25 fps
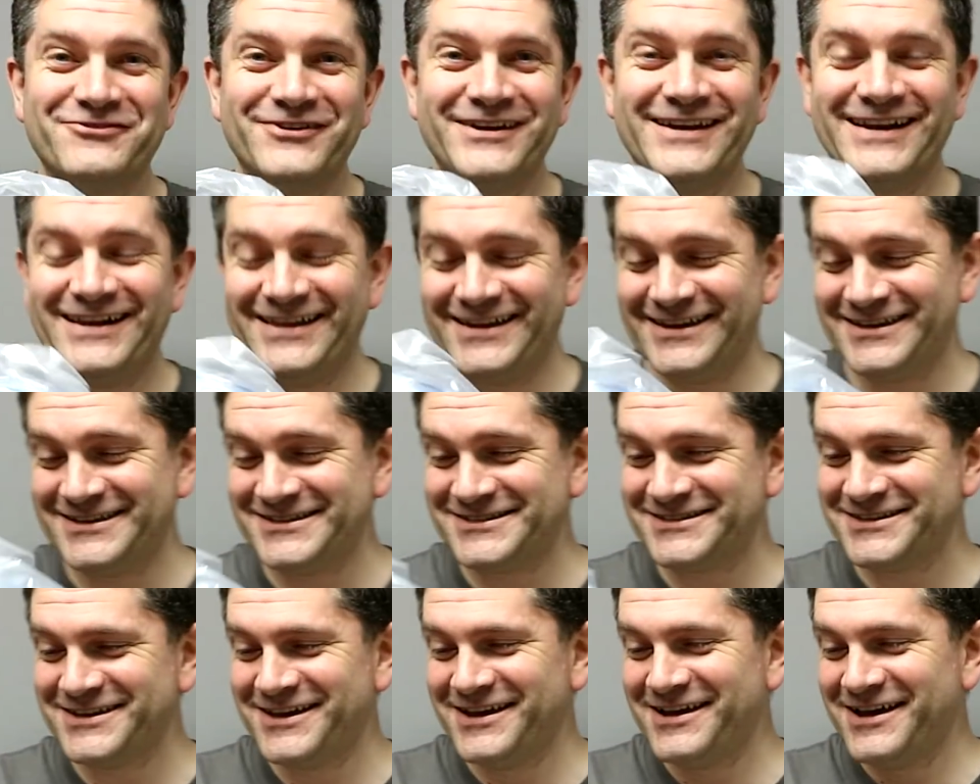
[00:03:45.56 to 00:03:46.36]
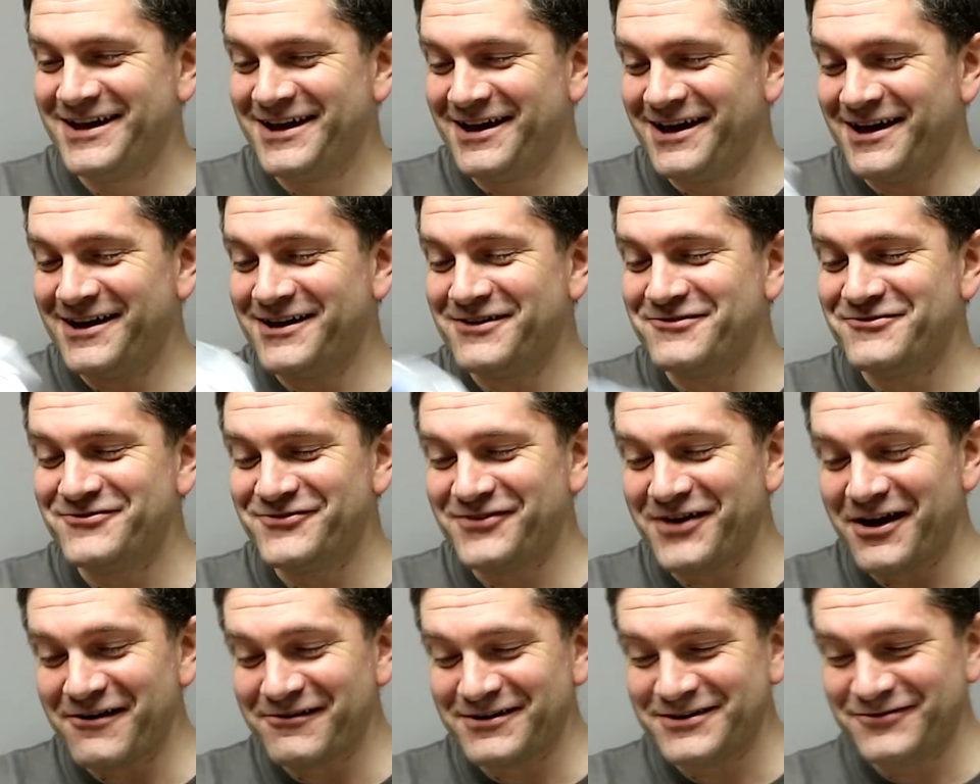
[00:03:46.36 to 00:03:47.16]
really is
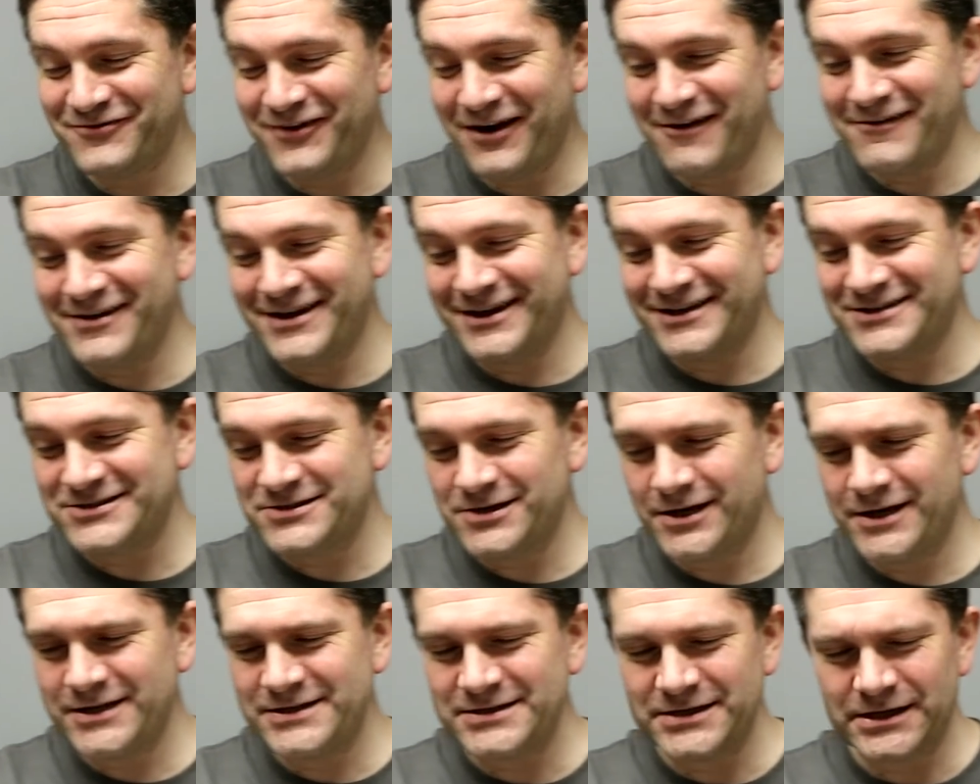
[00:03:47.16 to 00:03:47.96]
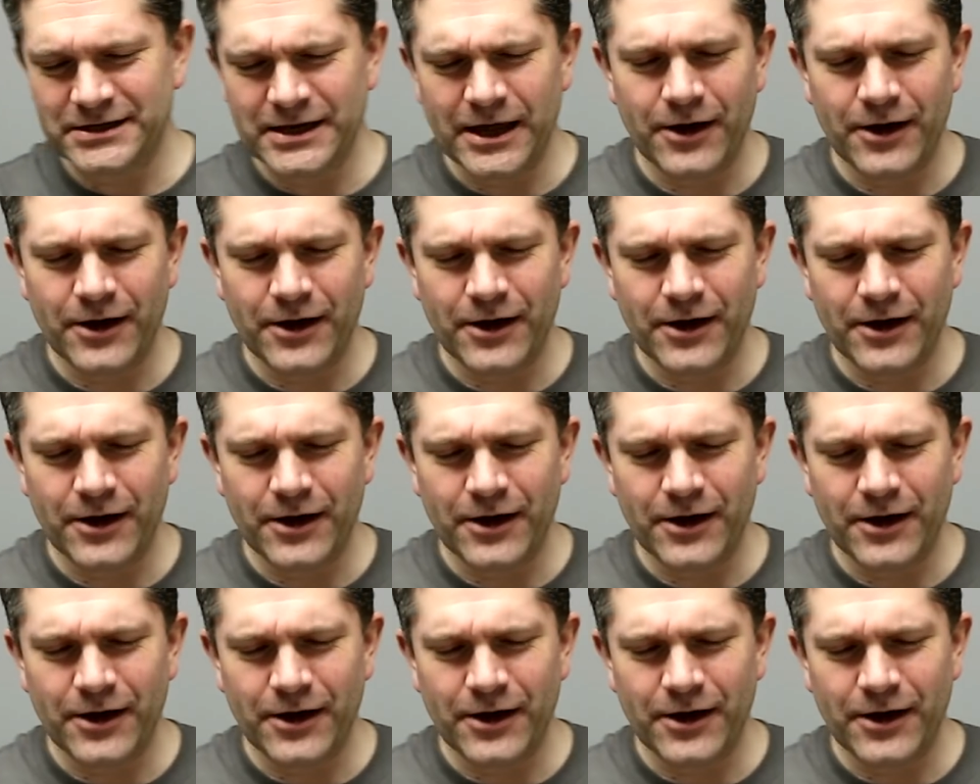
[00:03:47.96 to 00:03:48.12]
very, very exciting.